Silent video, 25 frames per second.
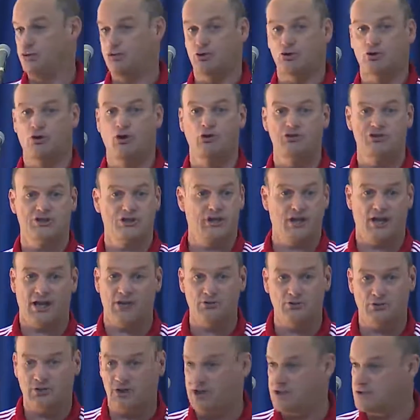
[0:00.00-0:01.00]
coaching
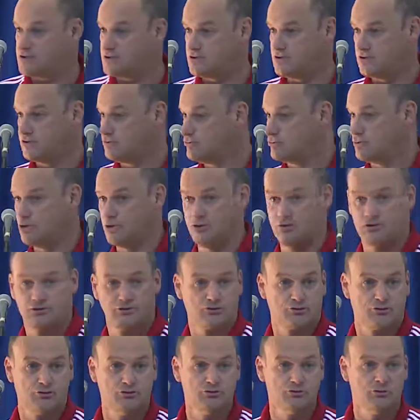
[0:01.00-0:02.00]
education, the
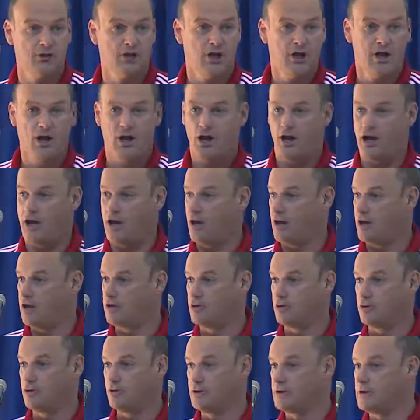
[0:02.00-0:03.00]
school,
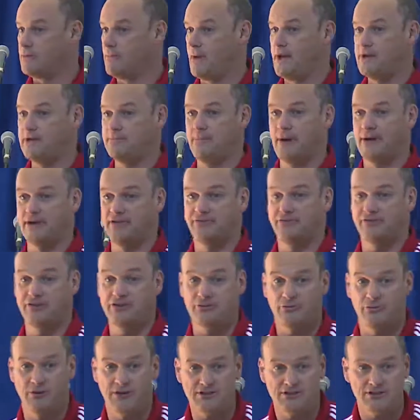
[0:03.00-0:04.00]
not only made by the
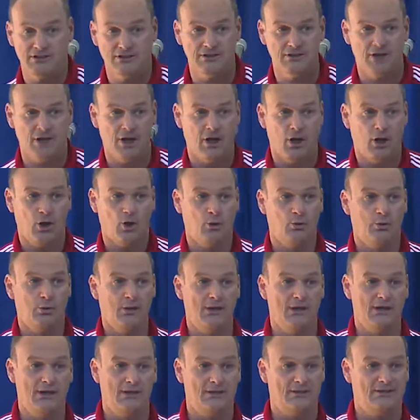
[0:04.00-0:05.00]
federation.
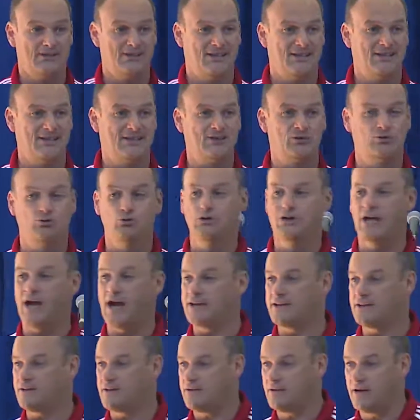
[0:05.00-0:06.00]
We did it
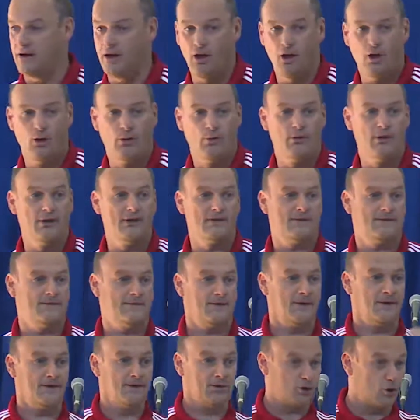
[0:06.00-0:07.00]
together with
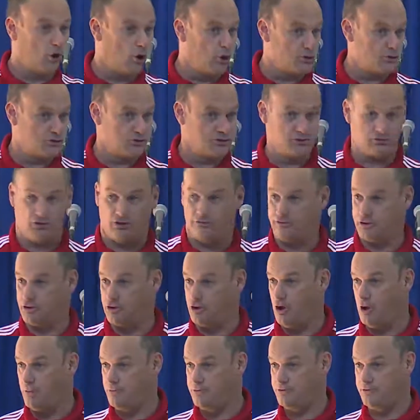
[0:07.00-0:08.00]
the coaches of the
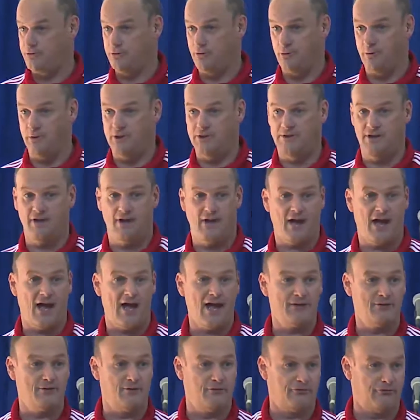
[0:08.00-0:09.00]
clubs, with the
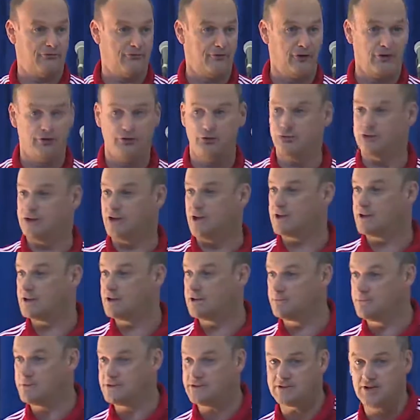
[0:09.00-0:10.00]
head of youth
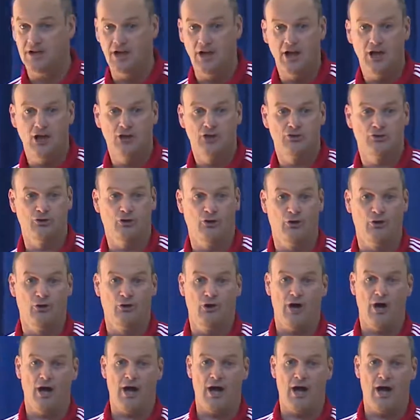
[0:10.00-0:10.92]
academies. So